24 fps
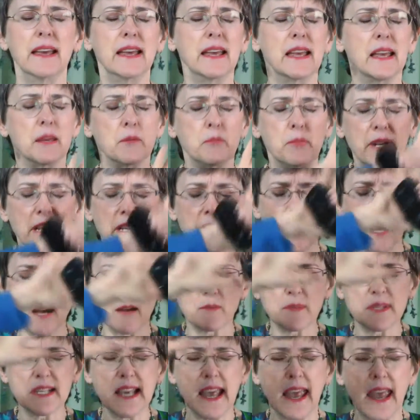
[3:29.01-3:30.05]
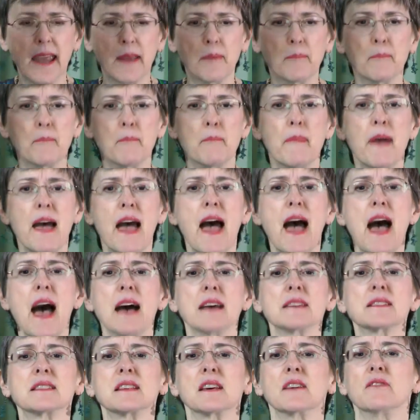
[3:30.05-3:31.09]
It becomes a
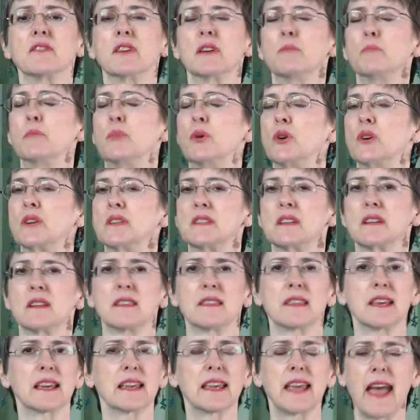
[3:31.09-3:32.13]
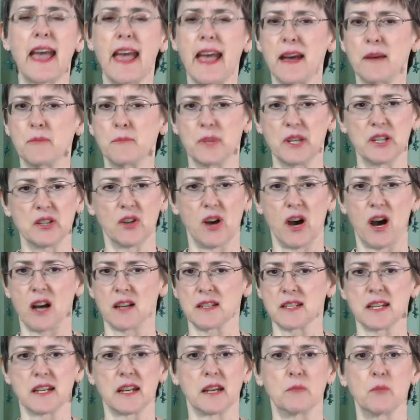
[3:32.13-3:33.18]
mass of input that can't be
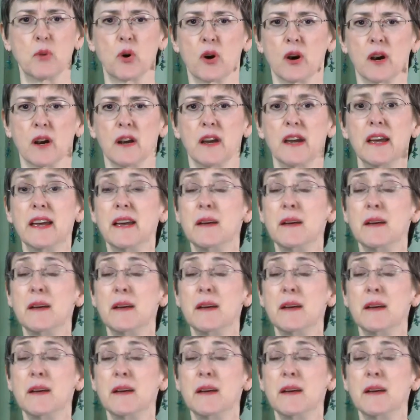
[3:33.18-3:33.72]
logged anymore